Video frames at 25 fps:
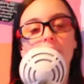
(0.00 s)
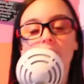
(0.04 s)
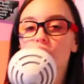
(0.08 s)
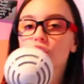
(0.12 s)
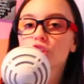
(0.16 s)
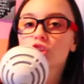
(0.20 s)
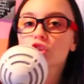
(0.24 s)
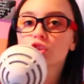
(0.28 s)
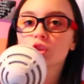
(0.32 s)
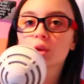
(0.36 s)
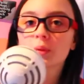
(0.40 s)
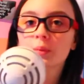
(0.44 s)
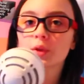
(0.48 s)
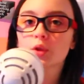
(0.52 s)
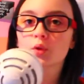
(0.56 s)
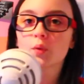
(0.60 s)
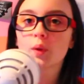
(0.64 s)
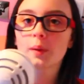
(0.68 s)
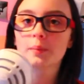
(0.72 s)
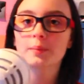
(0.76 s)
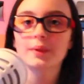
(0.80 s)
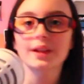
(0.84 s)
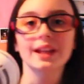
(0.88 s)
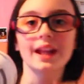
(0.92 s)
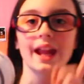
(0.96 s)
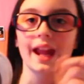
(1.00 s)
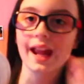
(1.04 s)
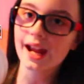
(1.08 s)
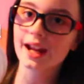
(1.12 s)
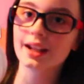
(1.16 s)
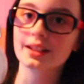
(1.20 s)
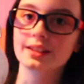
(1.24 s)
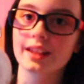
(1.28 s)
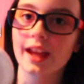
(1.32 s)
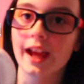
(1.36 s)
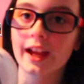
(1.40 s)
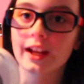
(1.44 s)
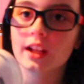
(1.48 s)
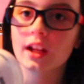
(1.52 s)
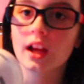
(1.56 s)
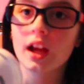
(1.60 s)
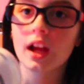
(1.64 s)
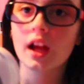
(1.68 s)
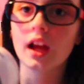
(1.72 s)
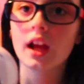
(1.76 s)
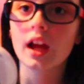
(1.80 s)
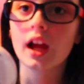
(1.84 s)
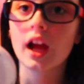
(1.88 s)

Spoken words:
my YouTube equipment and tech